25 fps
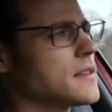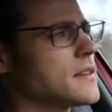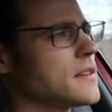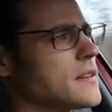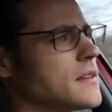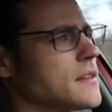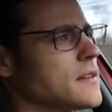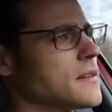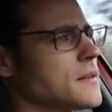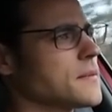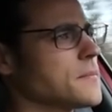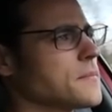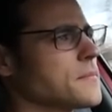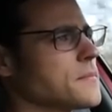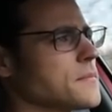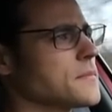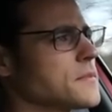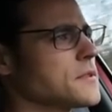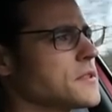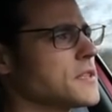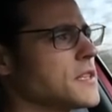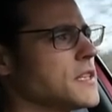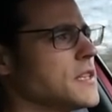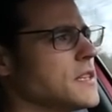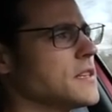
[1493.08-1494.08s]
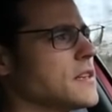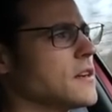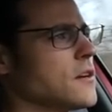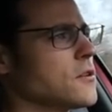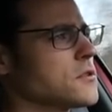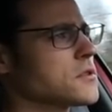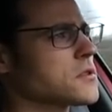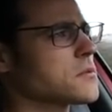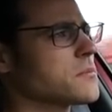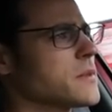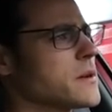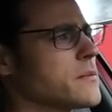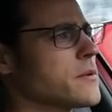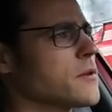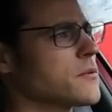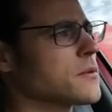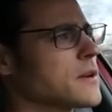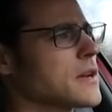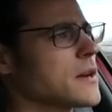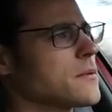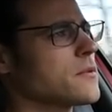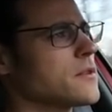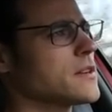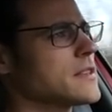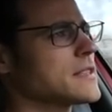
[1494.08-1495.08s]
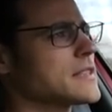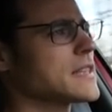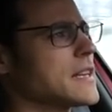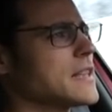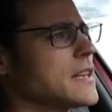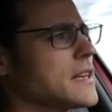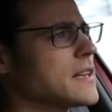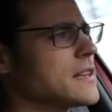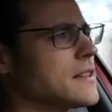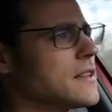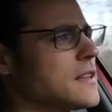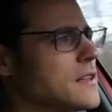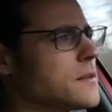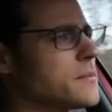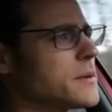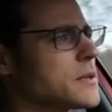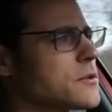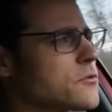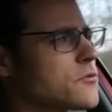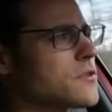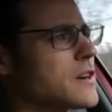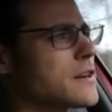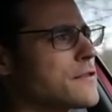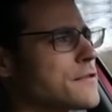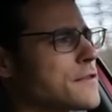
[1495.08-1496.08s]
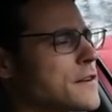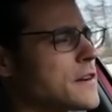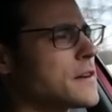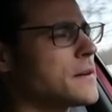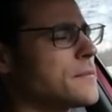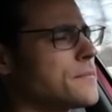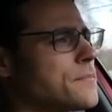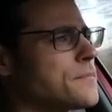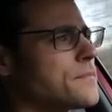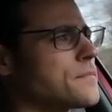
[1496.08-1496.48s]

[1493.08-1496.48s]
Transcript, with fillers: um, see also maybe on camera, it's getting a little bit rougher.